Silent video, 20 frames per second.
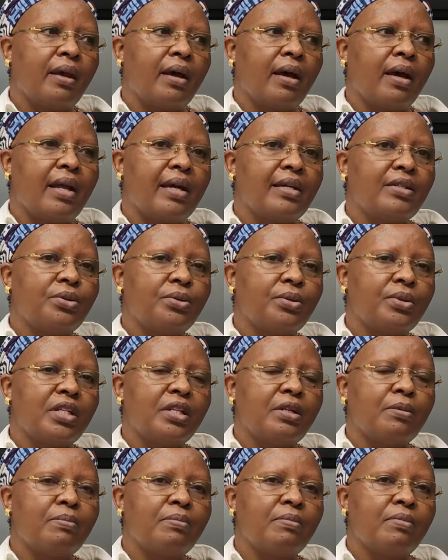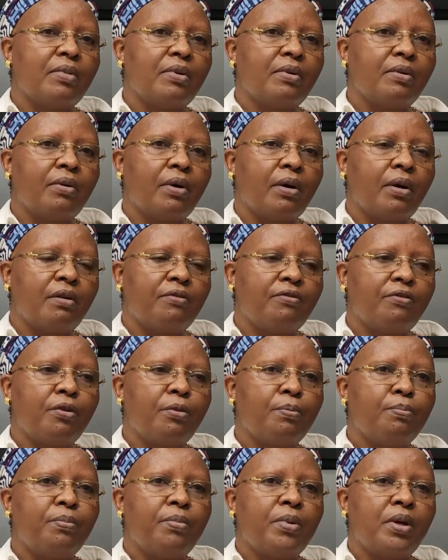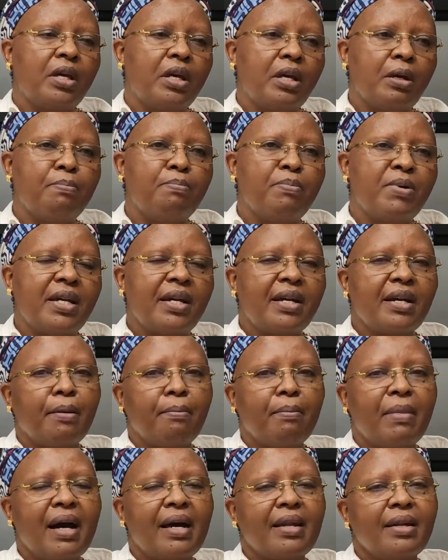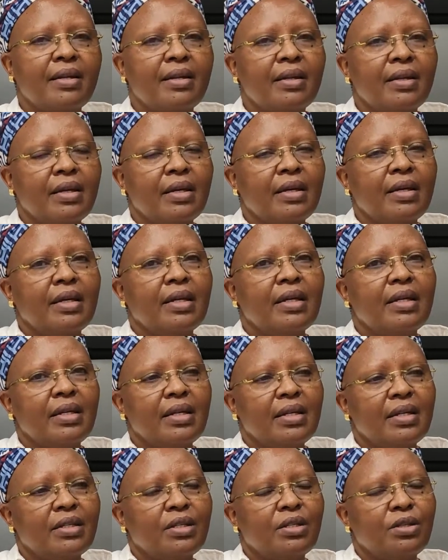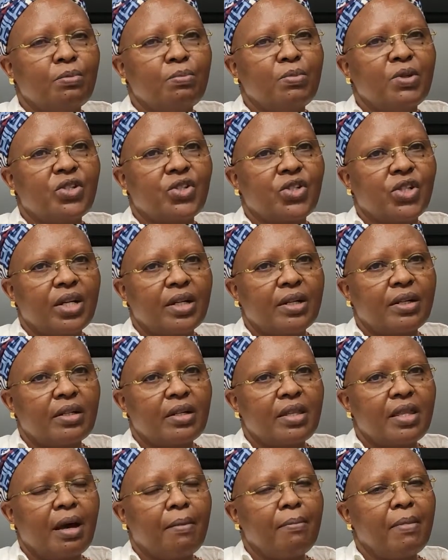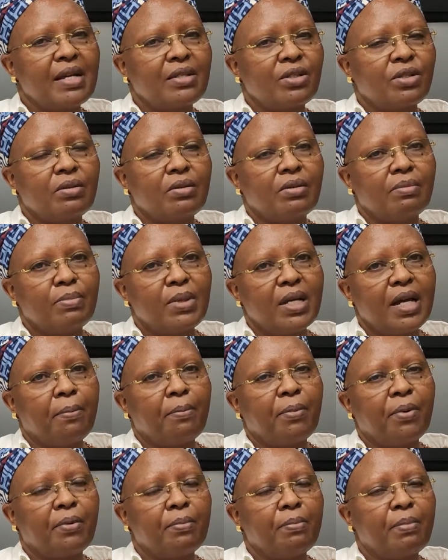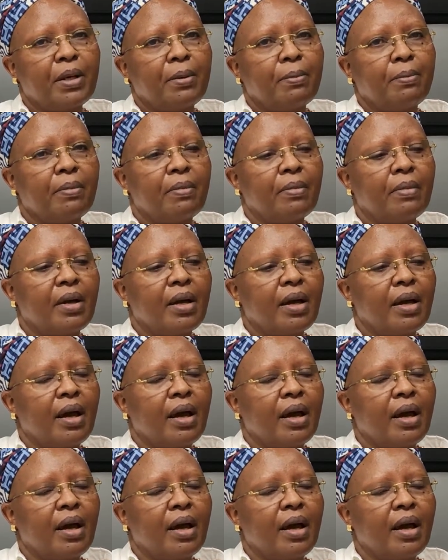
And I told him, for him being a man, he needs to be checked. There must be a problem.